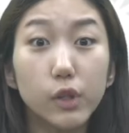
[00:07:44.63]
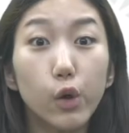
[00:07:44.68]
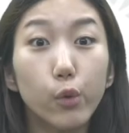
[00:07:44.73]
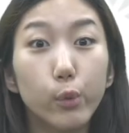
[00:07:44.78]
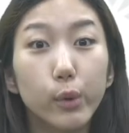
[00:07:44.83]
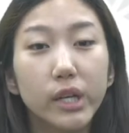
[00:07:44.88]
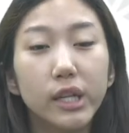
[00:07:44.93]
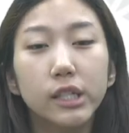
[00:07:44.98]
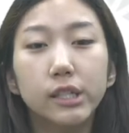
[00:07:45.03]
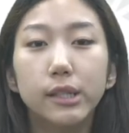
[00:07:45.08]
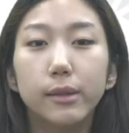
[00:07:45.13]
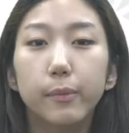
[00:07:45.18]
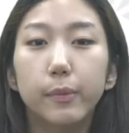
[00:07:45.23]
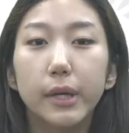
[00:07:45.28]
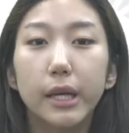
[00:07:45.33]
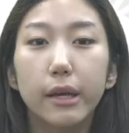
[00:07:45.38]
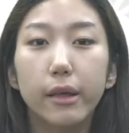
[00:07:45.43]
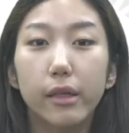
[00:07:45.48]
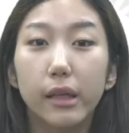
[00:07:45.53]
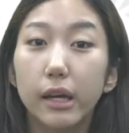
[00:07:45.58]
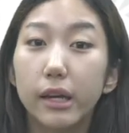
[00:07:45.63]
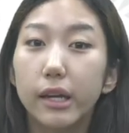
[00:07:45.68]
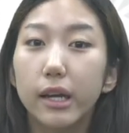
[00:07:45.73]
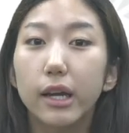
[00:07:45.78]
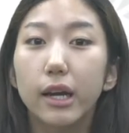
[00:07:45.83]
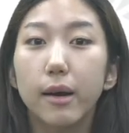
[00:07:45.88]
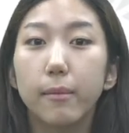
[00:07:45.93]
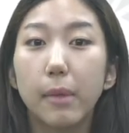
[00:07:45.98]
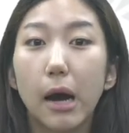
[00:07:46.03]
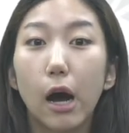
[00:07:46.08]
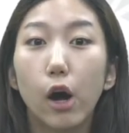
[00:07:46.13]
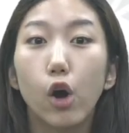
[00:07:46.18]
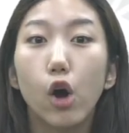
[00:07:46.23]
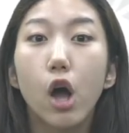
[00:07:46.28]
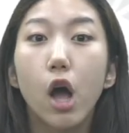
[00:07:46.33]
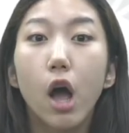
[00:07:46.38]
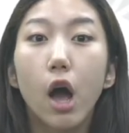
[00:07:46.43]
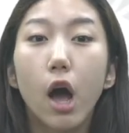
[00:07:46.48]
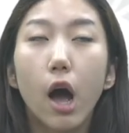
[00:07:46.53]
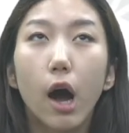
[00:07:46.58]
we need to be thinking about
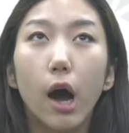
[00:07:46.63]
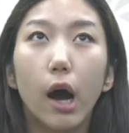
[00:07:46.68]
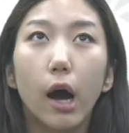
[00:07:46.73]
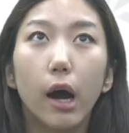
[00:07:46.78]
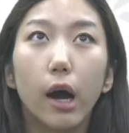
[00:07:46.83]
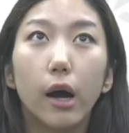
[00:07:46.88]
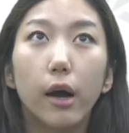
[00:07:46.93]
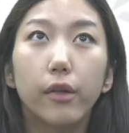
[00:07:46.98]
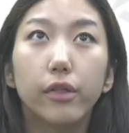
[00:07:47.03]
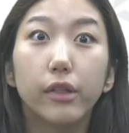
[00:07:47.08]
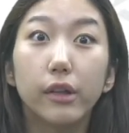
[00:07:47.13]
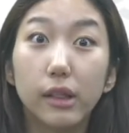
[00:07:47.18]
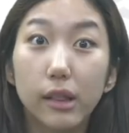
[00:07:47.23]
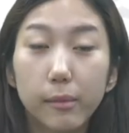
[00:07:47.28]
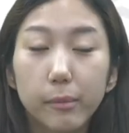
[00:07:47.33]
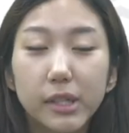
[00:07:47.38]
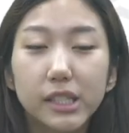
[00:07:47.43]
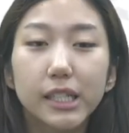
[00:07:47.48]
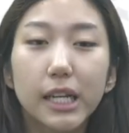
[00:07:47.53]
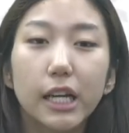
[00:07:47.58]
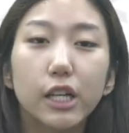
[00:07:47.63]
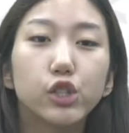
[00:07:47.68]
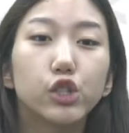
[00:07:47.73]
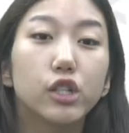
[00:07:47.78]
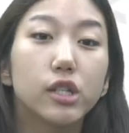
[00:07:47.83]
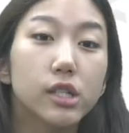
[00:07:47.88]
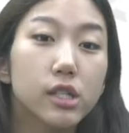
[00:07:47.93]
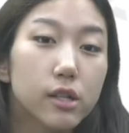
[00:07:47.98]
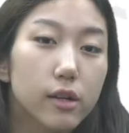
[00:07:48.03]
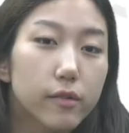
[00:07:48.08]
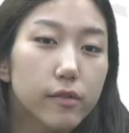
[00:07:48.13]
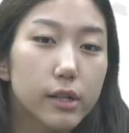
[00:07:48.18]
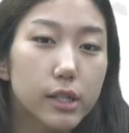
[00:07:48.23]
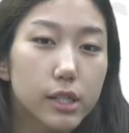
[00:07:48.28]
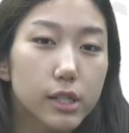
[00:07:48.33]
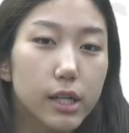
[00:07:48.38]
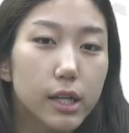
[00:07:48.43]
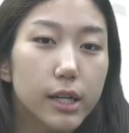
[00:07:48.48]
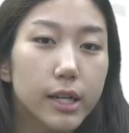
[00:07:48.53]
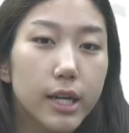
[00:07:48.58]
the limitations of the
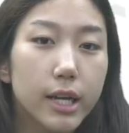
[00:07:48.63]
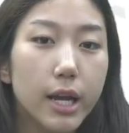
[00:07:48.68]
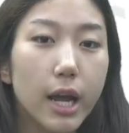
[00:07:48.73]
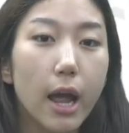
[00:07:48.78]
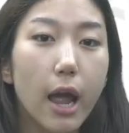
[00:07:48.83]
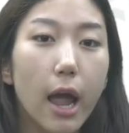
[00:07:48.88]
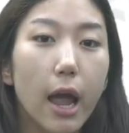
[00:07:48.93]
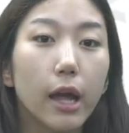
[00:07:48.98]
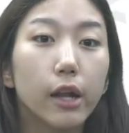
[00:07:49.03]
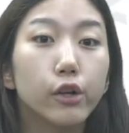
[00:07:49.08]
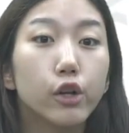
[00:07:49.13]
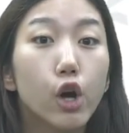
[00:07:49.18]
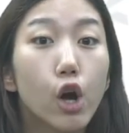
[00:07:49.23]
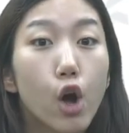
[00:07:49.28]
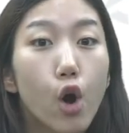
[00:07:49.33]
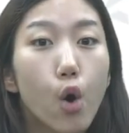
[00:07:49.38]
study and